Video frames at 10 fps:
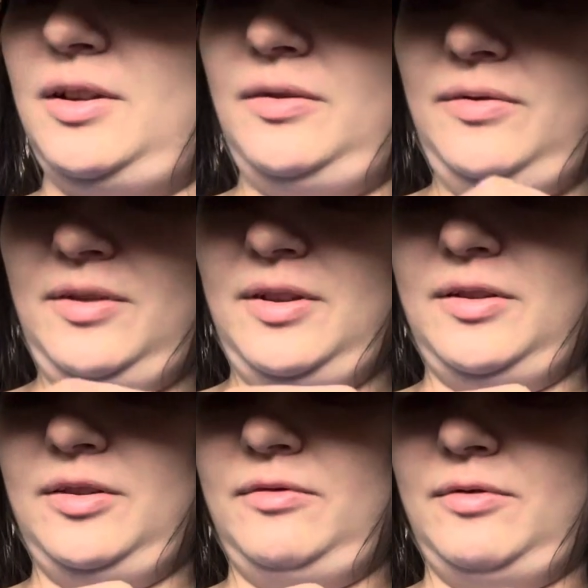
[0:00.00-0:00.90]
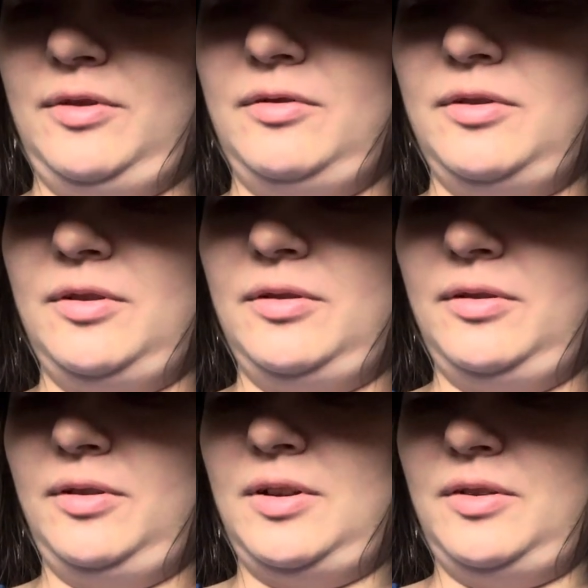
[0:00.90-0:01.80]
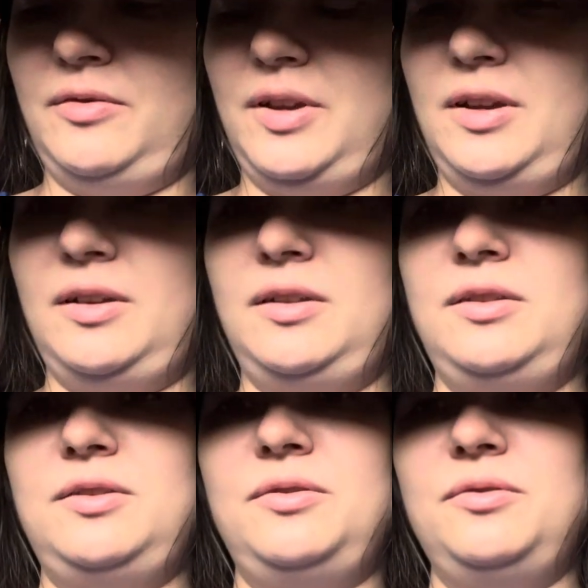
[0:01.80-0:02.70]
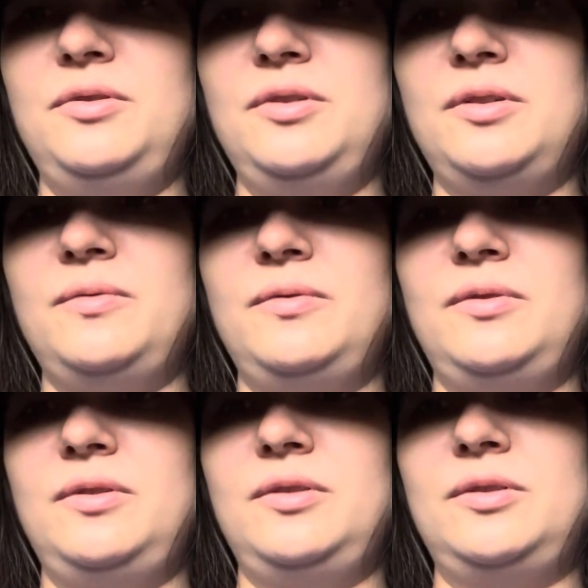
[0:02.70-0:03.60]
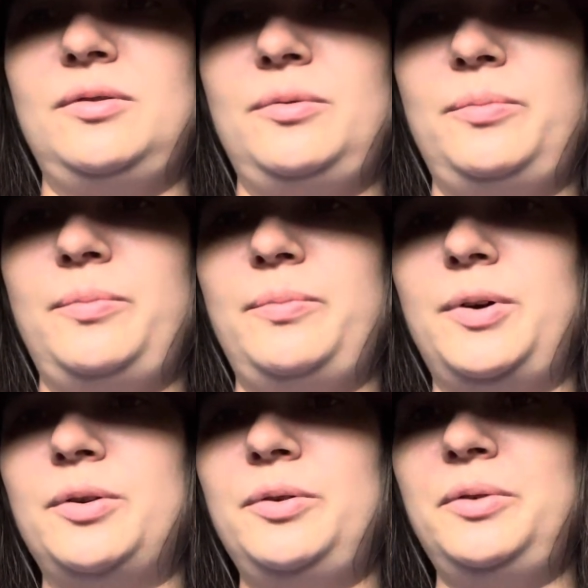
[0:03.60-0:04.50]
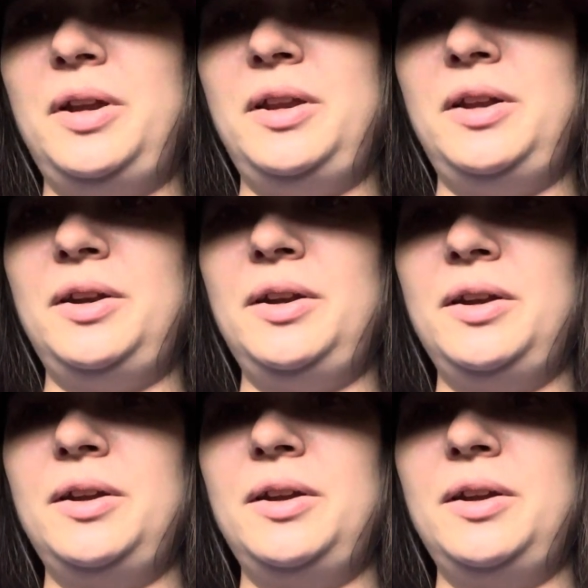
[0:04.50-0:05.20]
I don't think this one you can't undo this little buckle right here,